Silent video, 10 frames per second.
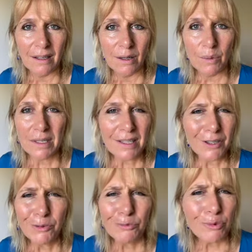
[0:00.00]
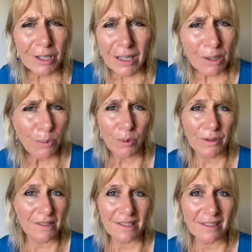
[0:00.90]
What is it you really
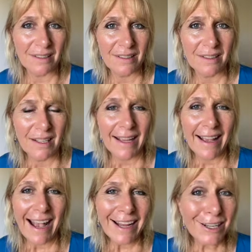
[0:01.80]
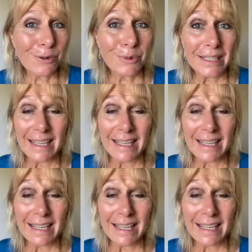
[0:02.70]
want? How do you want